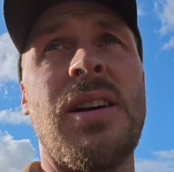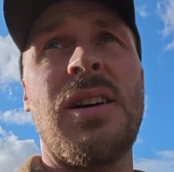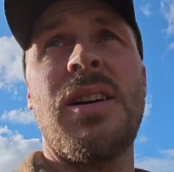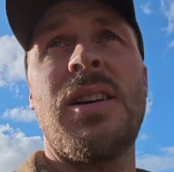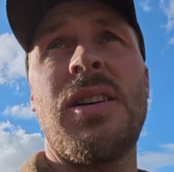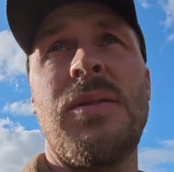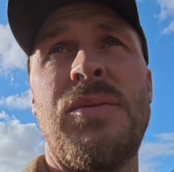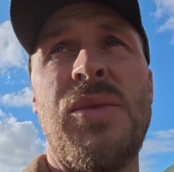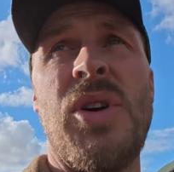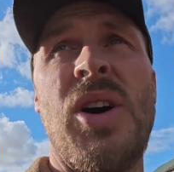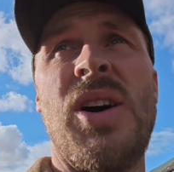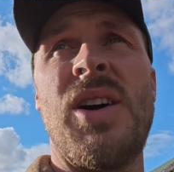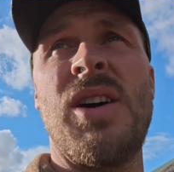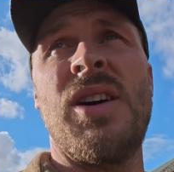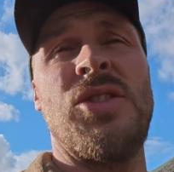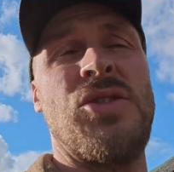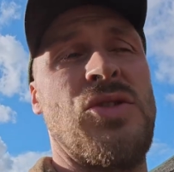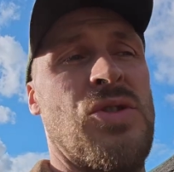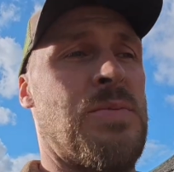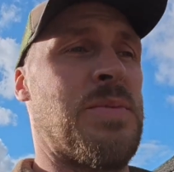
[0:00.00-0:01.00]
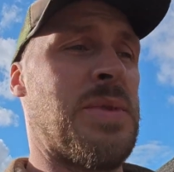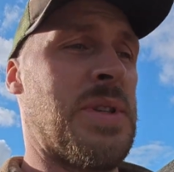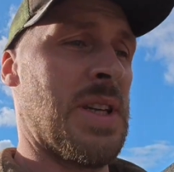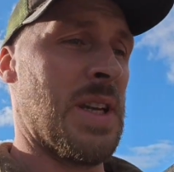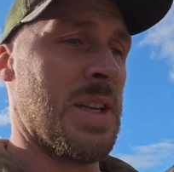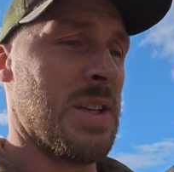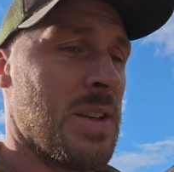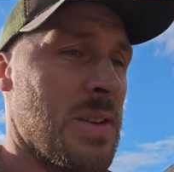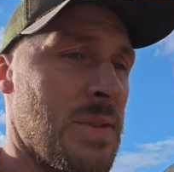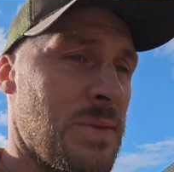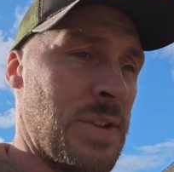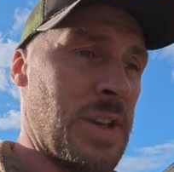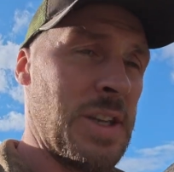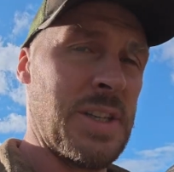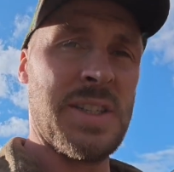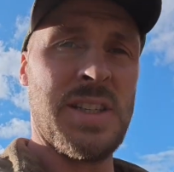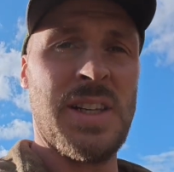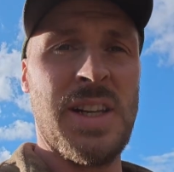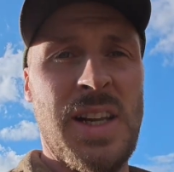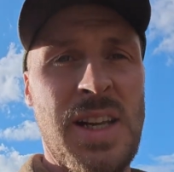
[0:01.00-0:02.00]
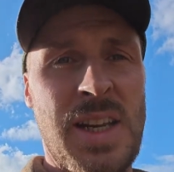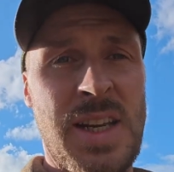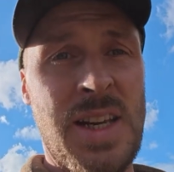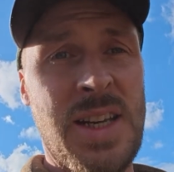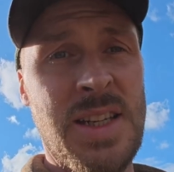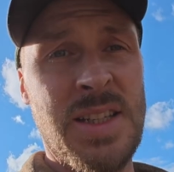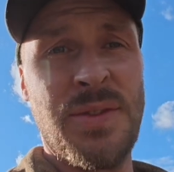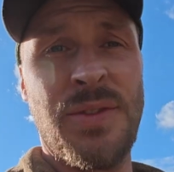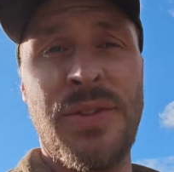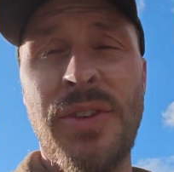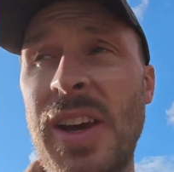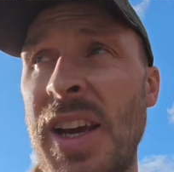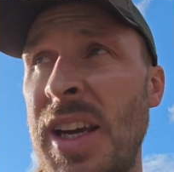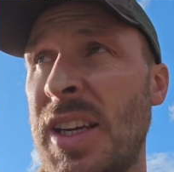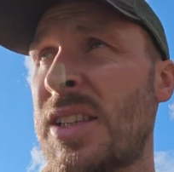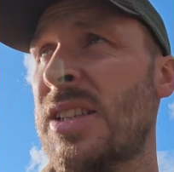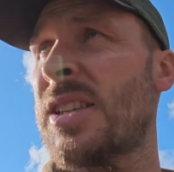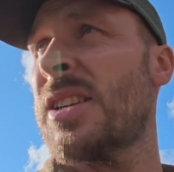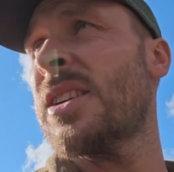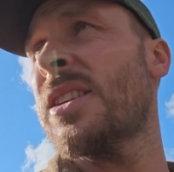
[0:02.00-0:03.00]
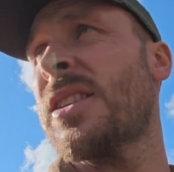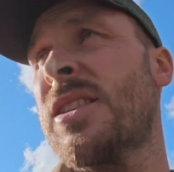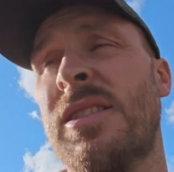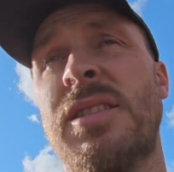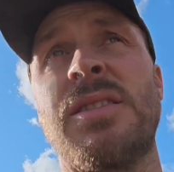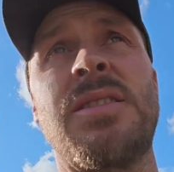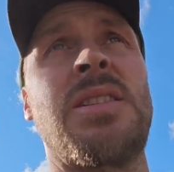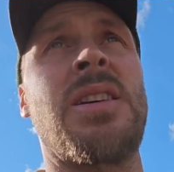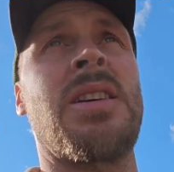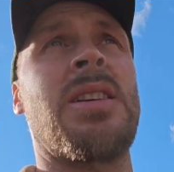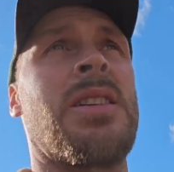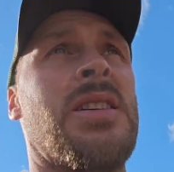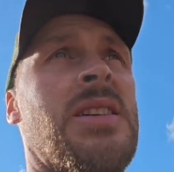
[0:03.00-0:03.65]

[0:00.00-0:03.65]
I'm not 100% convinced that it is fixed, because